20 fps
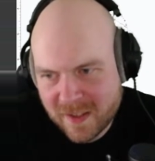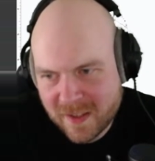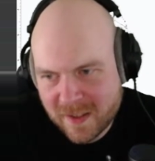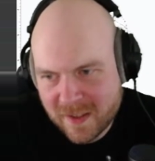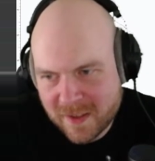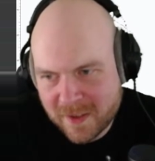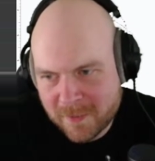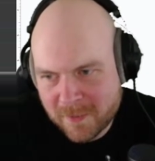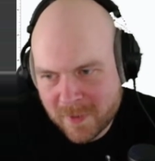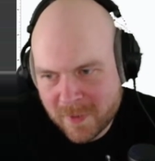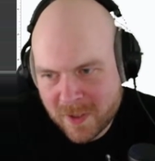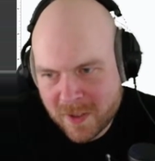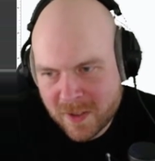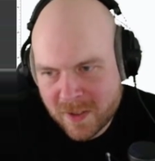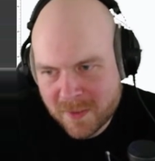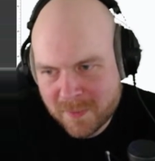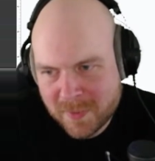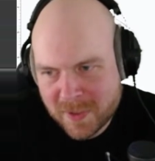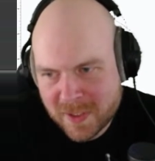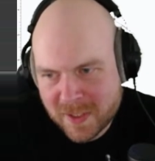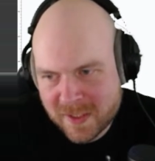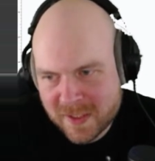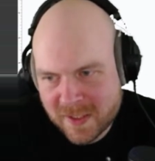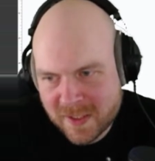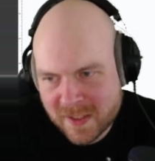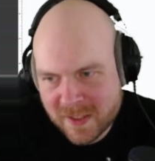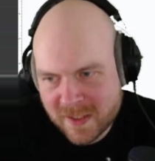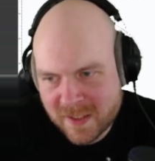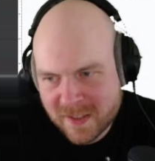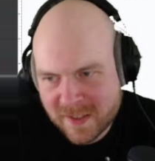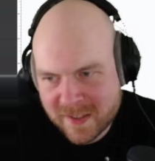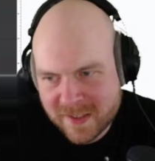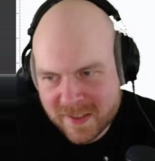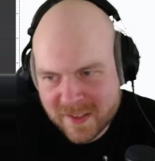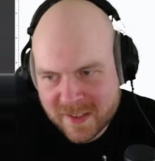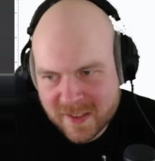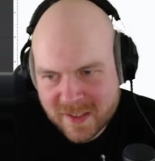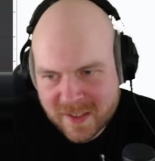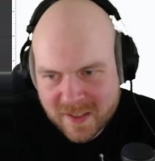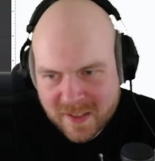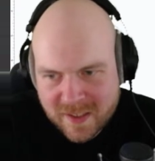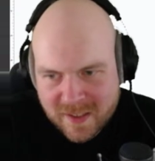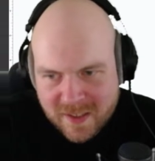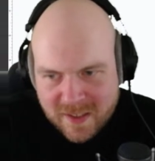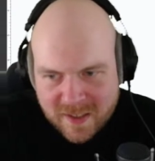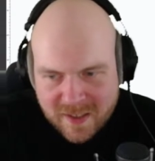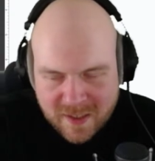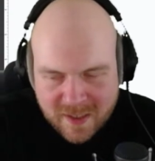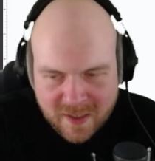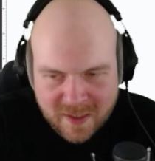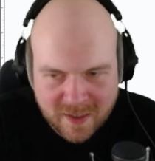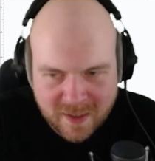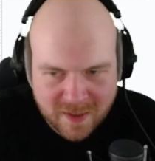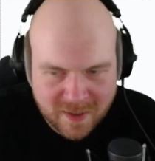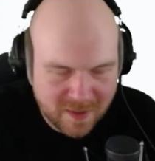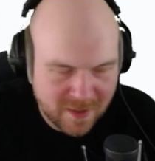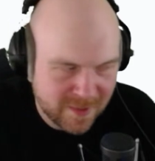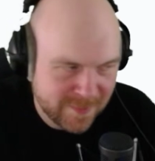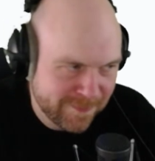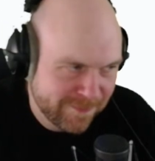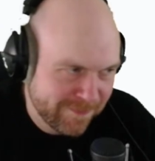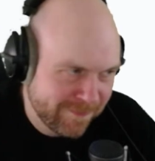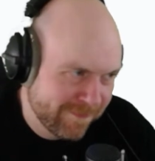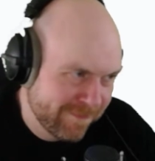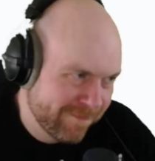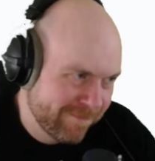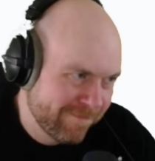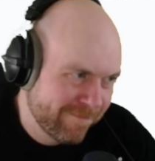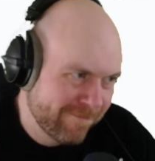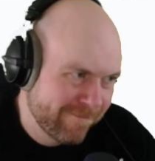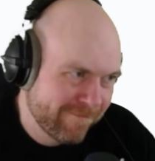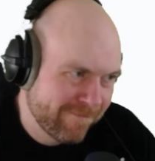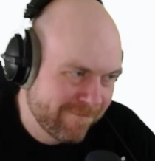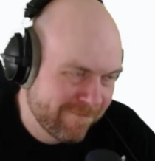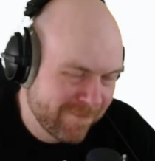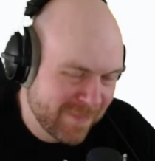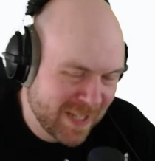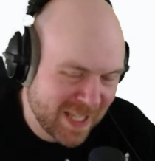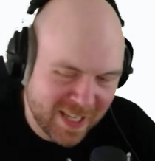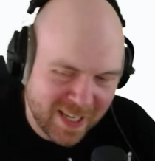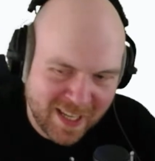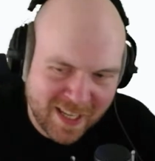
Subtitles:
the wrong buttons. We can